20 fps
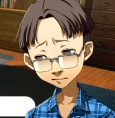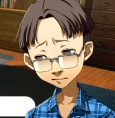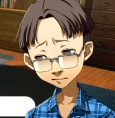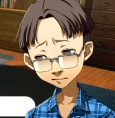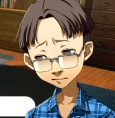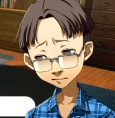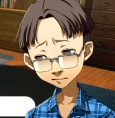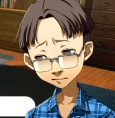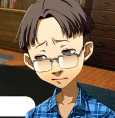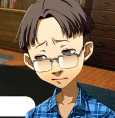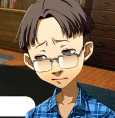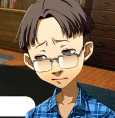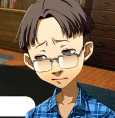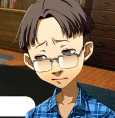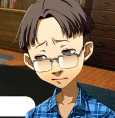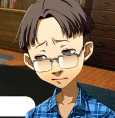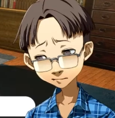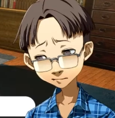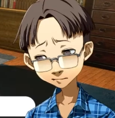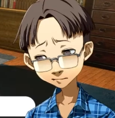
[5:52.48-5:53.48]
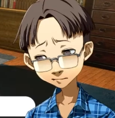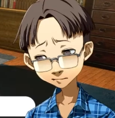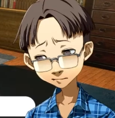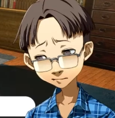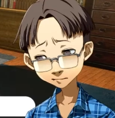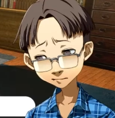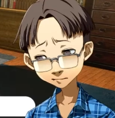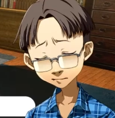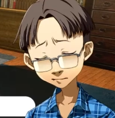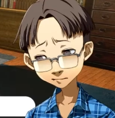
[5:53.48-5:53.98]

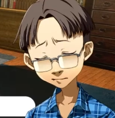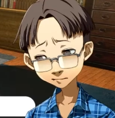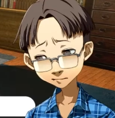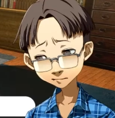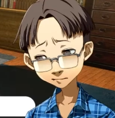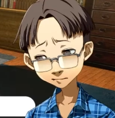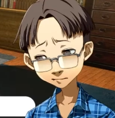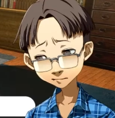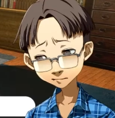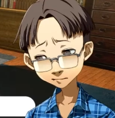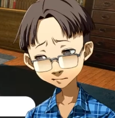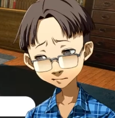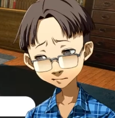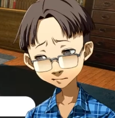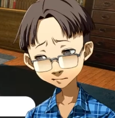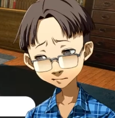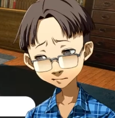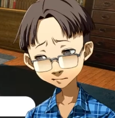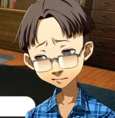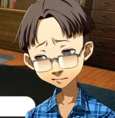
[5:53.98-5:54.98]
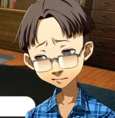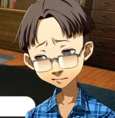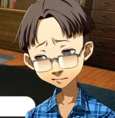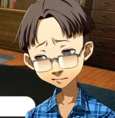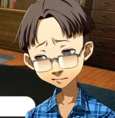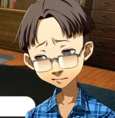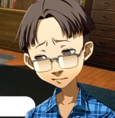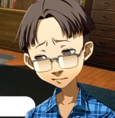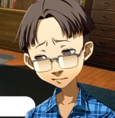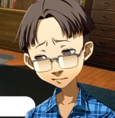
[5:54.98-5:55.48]

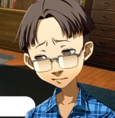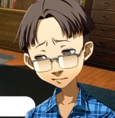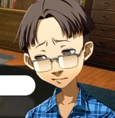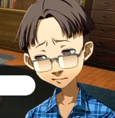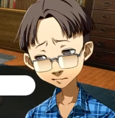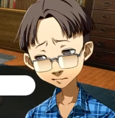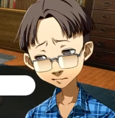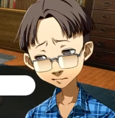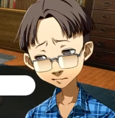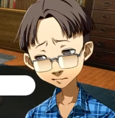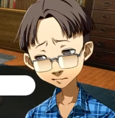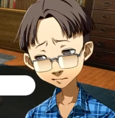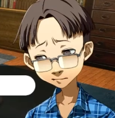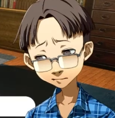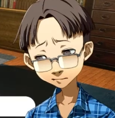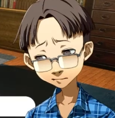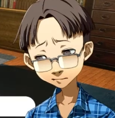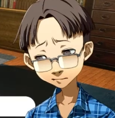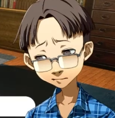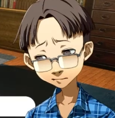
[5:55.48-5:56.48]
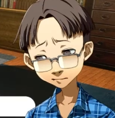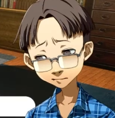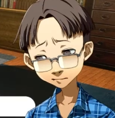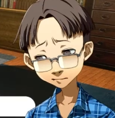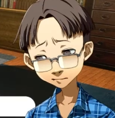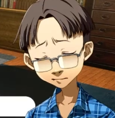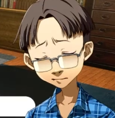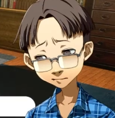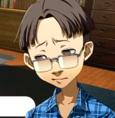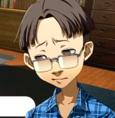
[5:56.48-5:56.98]

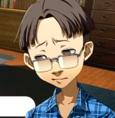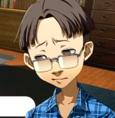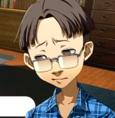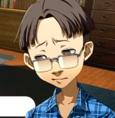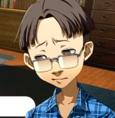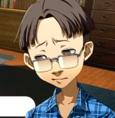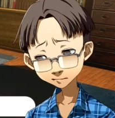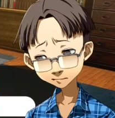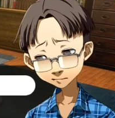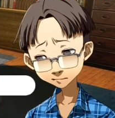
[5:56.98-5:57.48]
(no one is talking)